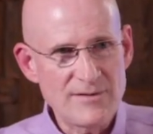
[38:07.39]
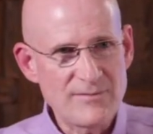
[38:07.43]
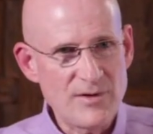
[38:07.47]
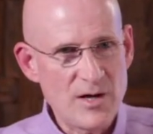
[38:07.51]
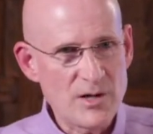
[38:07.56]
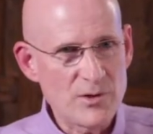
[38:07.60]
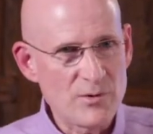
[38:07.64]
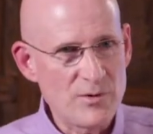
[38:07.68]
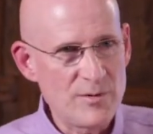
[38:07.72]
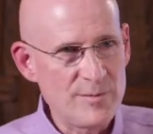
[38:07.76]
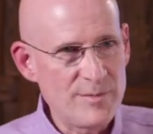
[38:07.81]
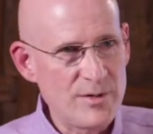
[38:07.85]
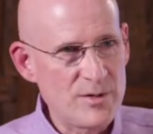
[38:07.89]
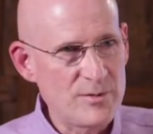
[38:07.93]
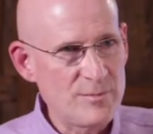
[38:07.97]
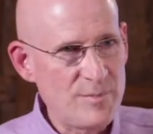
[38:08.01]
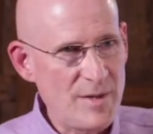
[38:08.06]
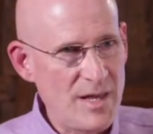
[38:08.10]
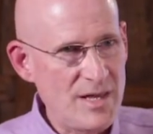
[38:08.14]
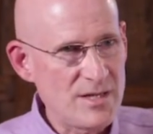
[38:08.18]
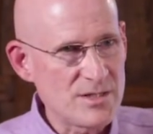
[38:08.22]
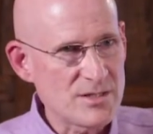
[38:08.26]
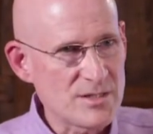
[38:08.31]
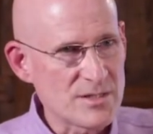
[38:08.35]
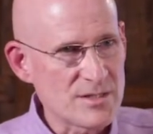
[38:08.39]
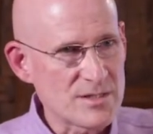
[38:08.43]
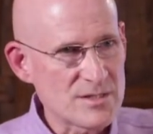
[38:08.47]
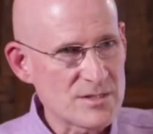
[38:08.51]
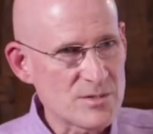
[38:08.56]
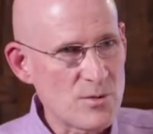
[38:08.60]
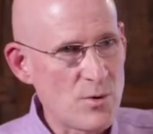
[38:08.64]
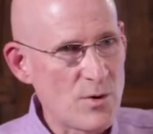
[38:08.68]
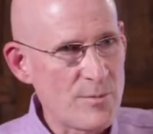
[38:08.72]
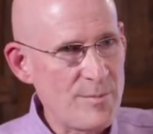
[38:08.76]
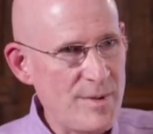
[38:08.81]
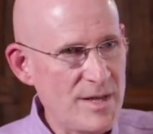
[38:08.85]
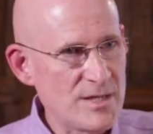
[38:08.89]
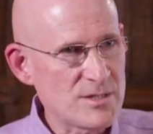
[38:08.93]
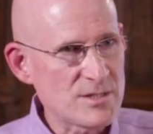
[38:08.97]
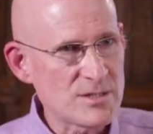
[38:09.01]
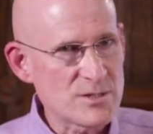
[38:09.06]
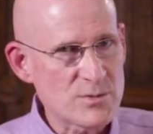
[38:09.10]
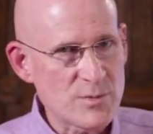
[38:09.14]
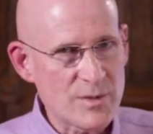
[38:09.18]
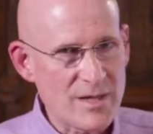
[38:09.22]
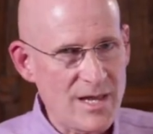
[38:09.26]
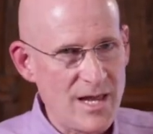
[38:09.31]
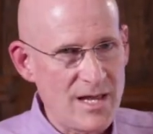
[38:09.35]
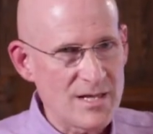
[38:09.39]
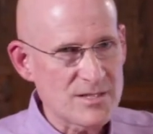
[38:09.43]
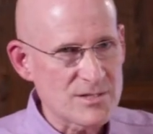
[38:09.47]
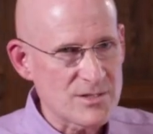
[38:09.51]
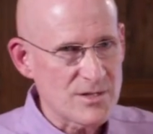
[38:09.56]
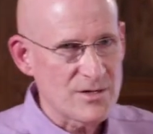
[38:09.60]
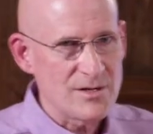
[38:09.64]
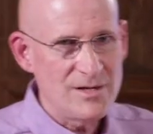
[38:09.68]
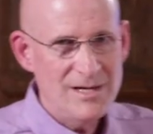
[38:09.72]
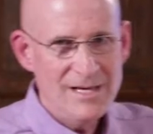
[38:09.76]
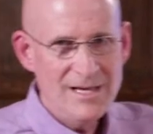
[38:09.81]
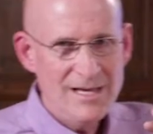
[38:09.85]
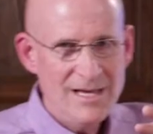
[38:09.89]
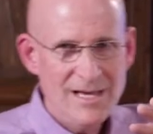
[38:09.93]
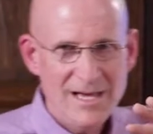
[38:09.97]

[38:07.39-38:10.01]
of autoimmune patients or patients with cancer